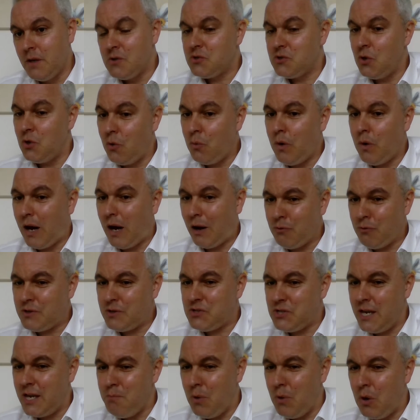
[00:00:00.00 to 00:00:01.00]
So I
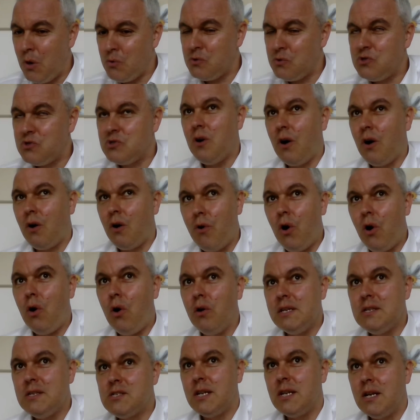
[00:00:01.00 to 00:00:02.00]
would say most or
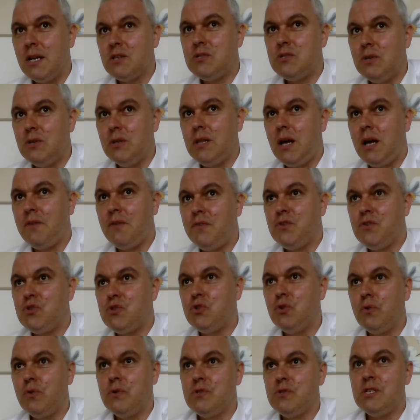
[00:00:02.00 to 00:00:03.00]
all international life
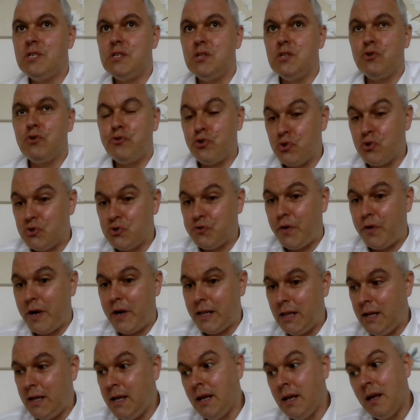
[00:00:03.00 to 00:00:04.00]
insurances are trust
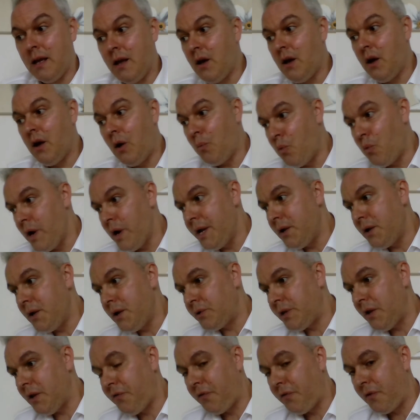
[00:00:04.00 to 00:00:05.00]
friendly, and we're
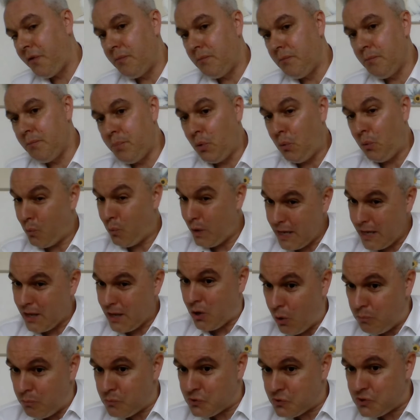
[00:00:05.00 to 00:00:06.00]
no different. But when
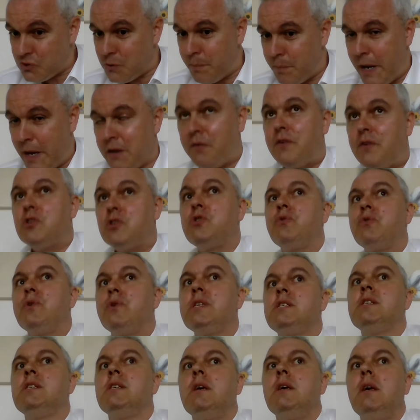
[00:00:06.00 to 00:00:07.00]
it comes to
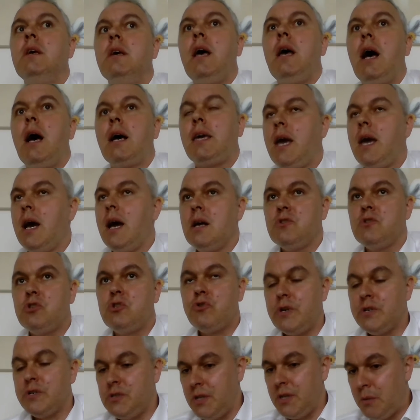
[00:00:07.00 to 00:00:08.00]
beneficiaries, I can't
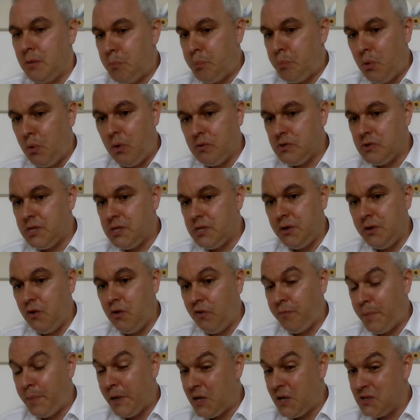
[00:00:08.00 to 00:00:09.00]
stress the importance
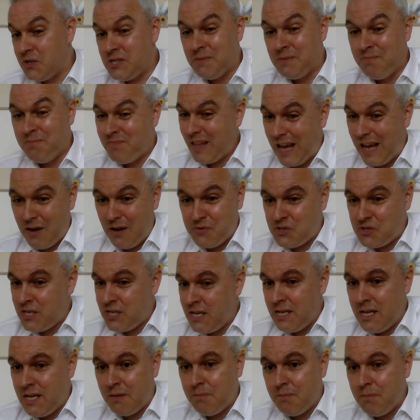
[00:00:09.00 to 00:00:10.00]
enough, because I've
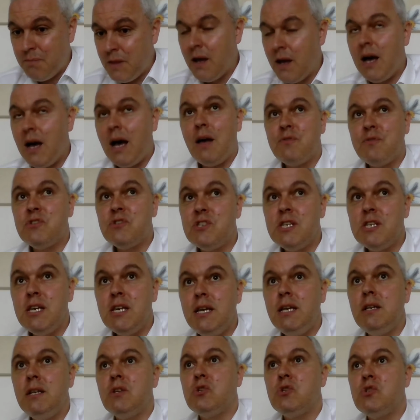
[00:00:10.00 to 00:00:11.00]
seen it. I've
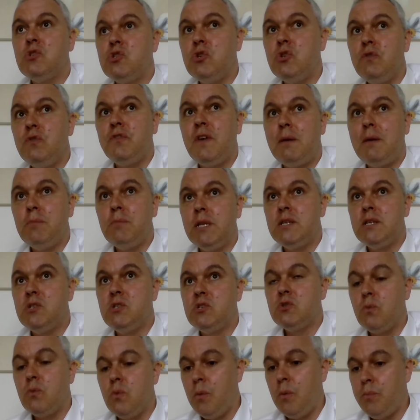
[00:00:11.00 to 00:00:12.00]
seen two
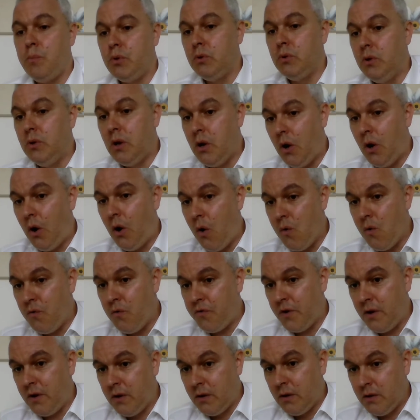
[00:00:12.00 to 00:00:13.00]
families squabble
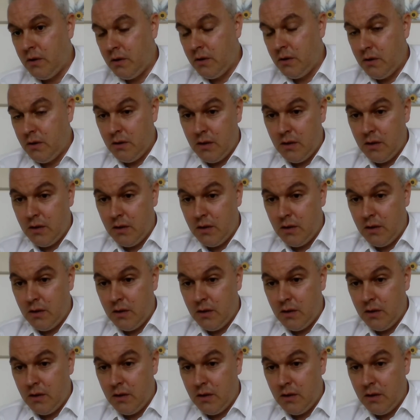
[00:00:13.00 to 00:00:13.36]
over